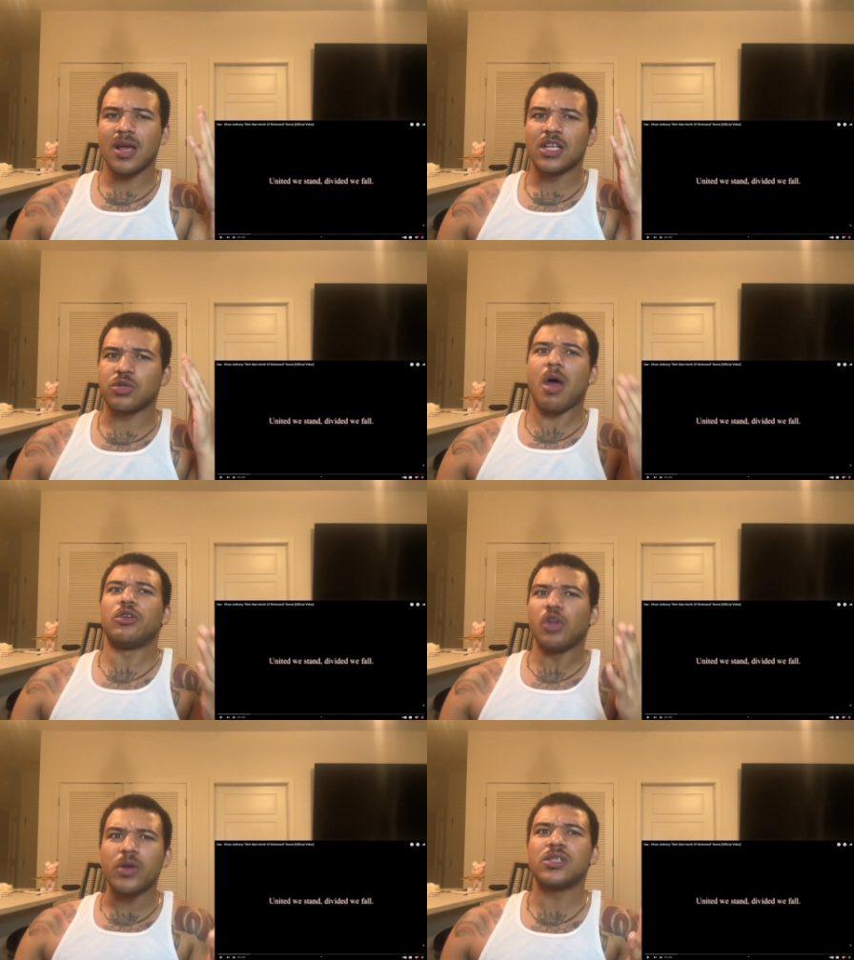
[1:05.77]
So I
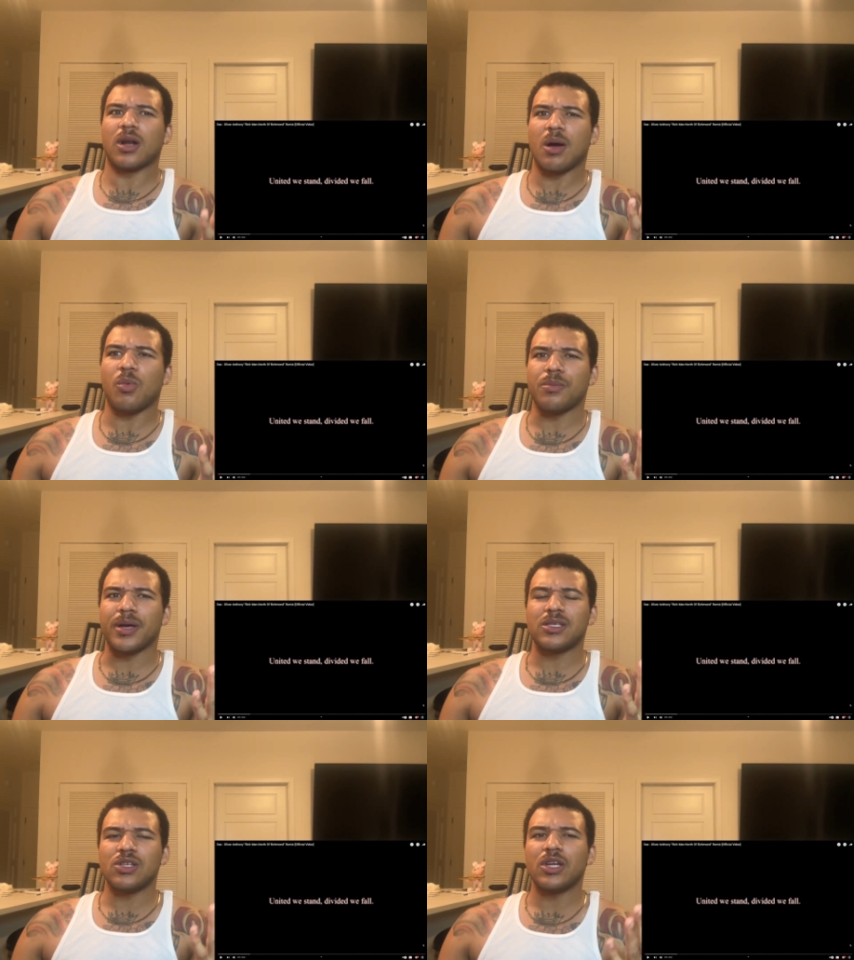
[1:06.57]
know he's going to come with a
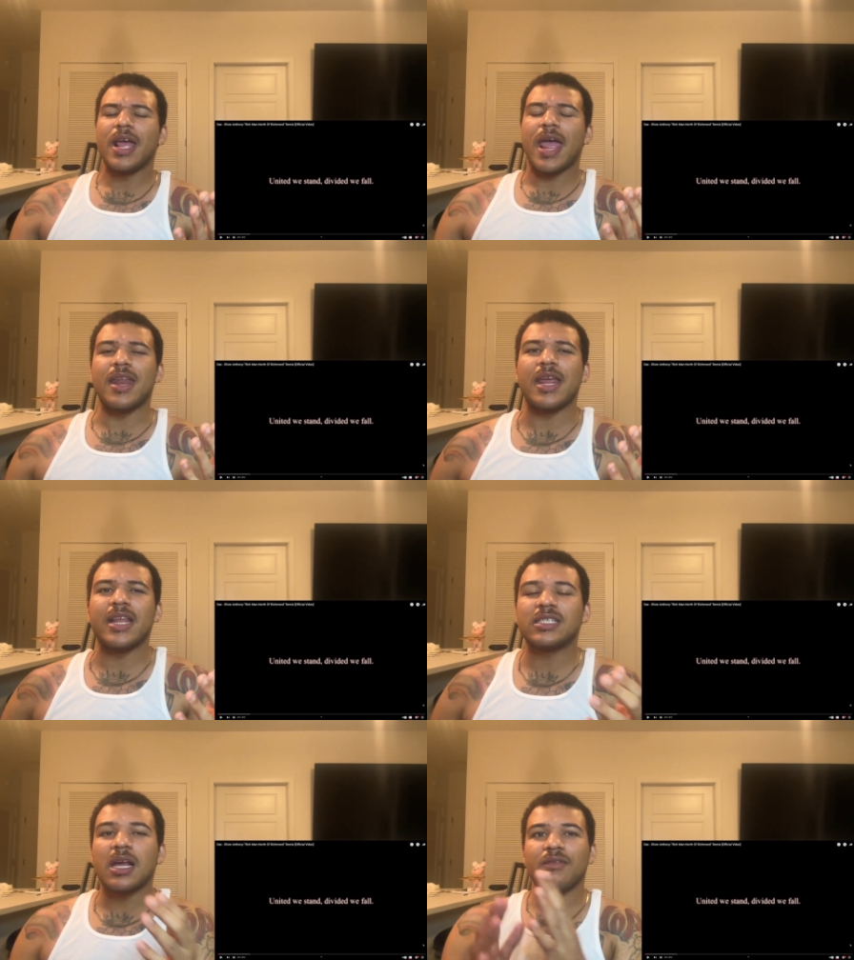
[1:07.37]
message. And then
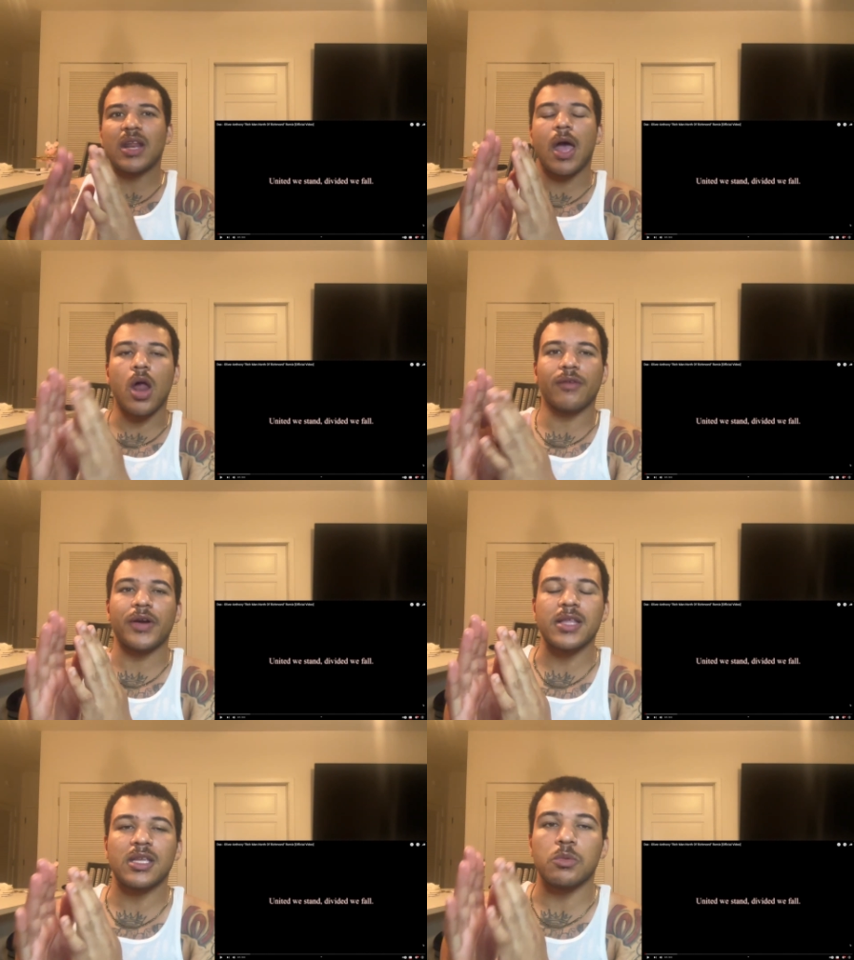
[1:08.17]
it's not even that Oliver
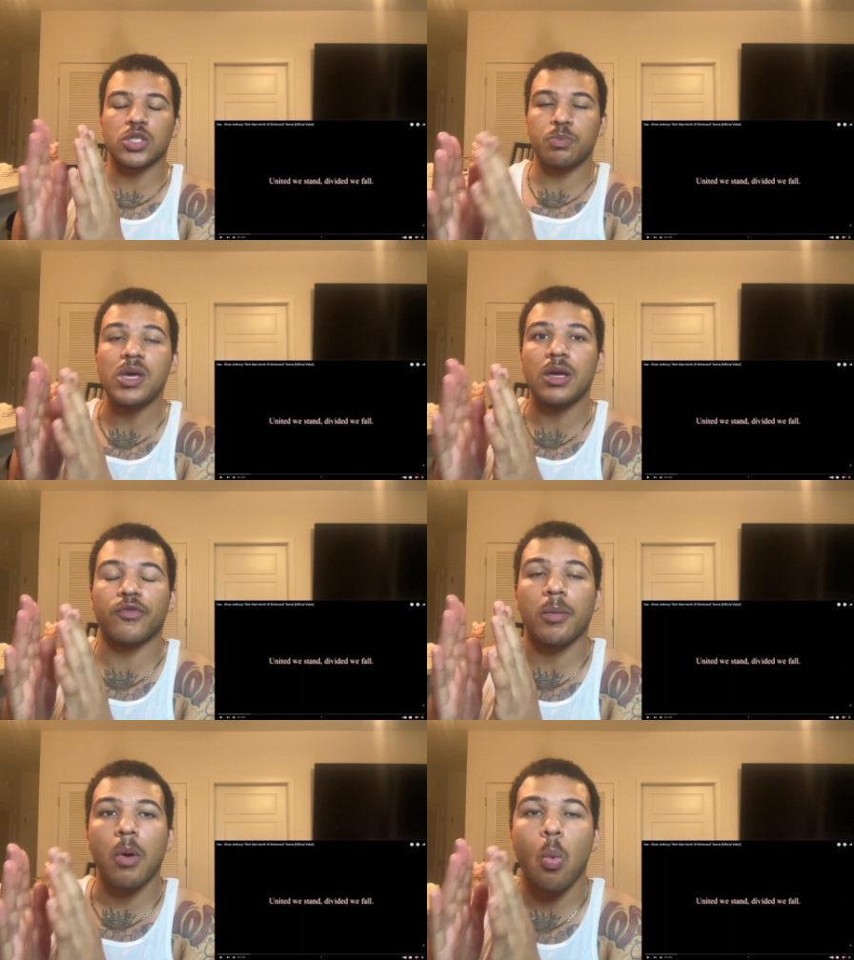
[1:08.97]
Anthony was speaking
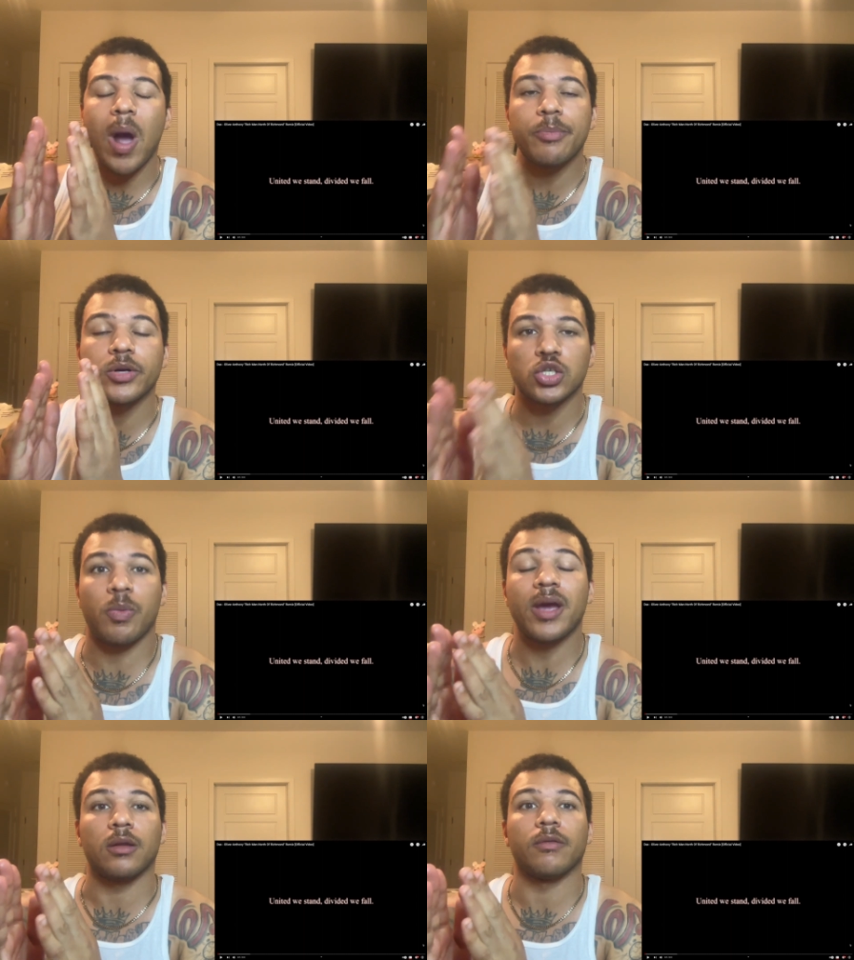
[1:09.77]
from a white
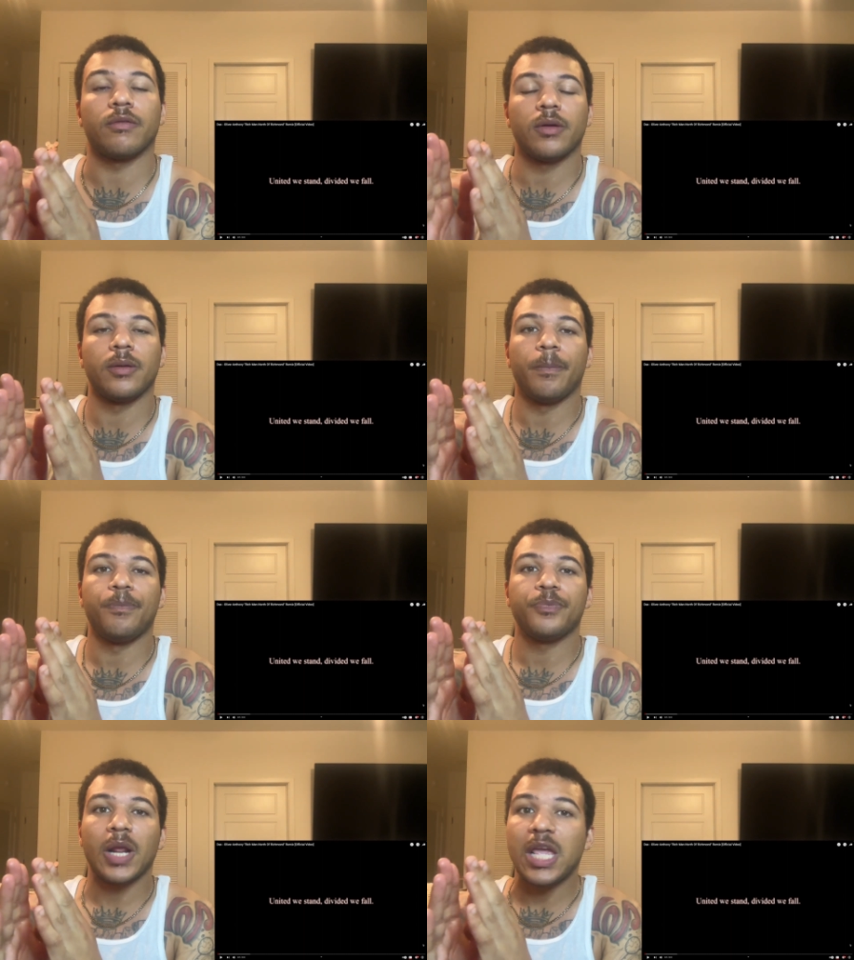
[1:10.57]
perspective.
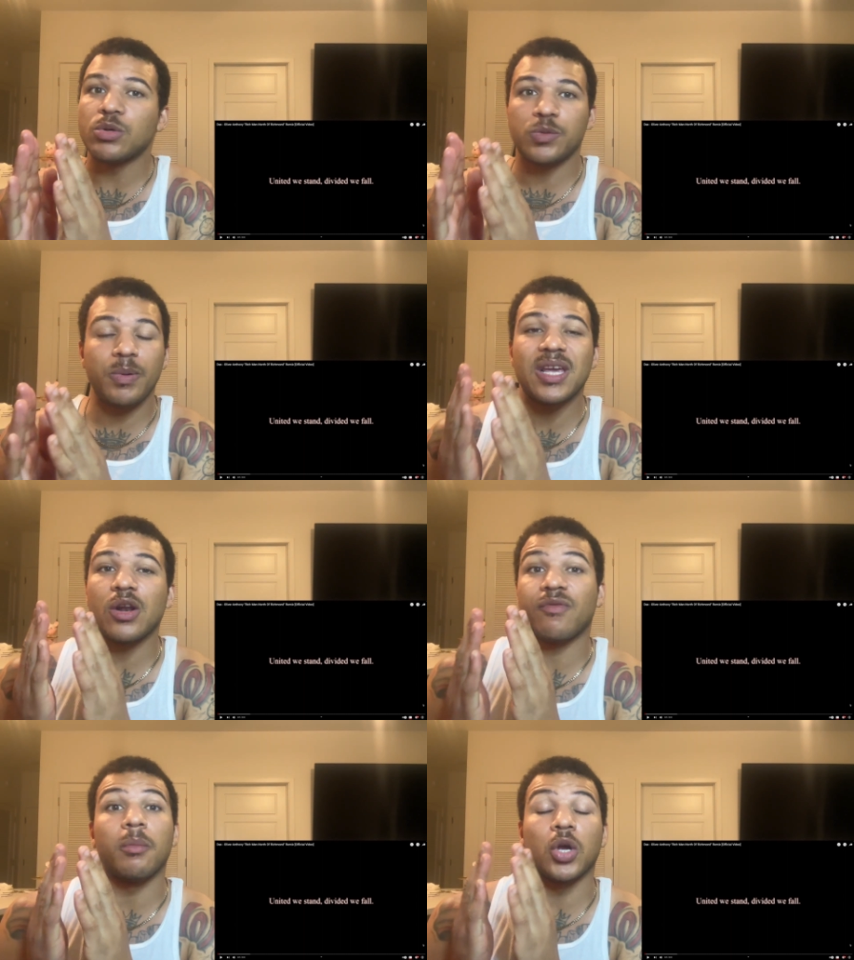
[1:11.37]
He was speaking
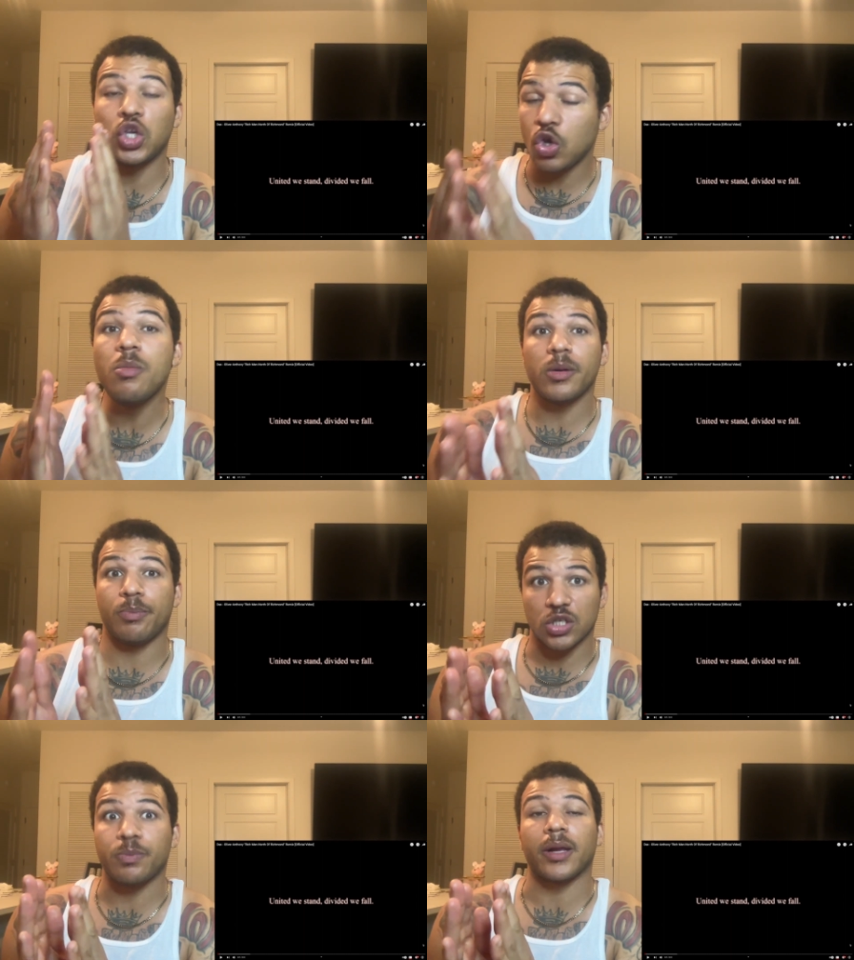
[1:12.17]
from a human
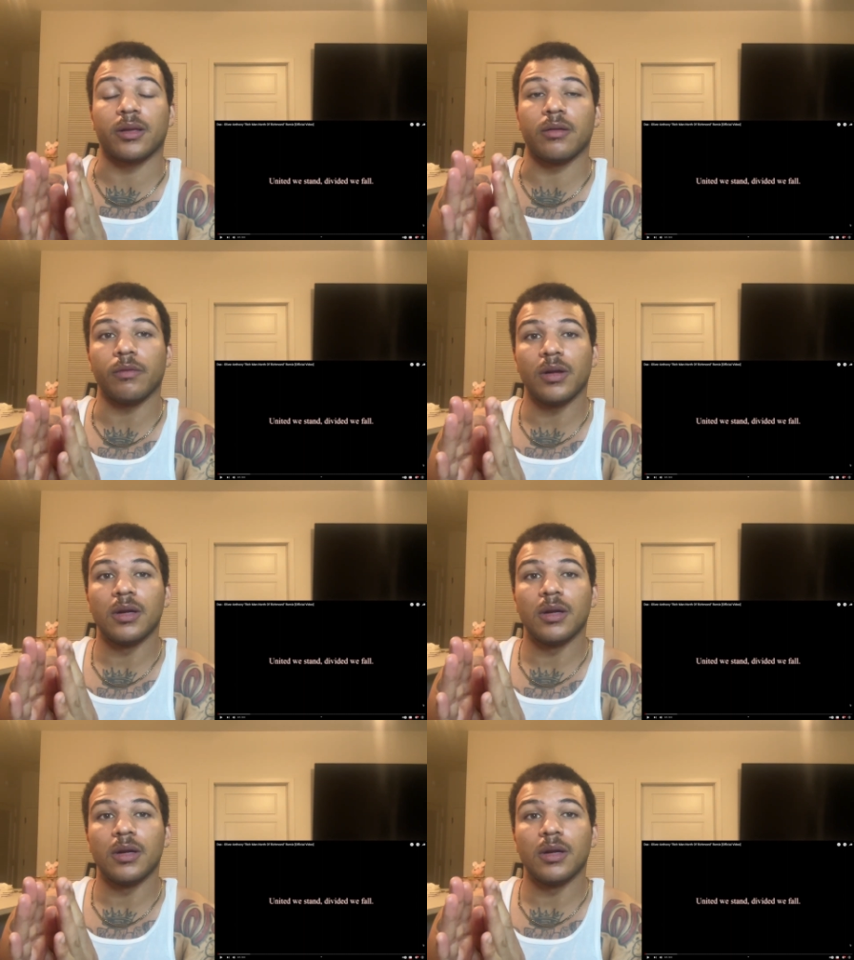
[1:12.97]
perspective.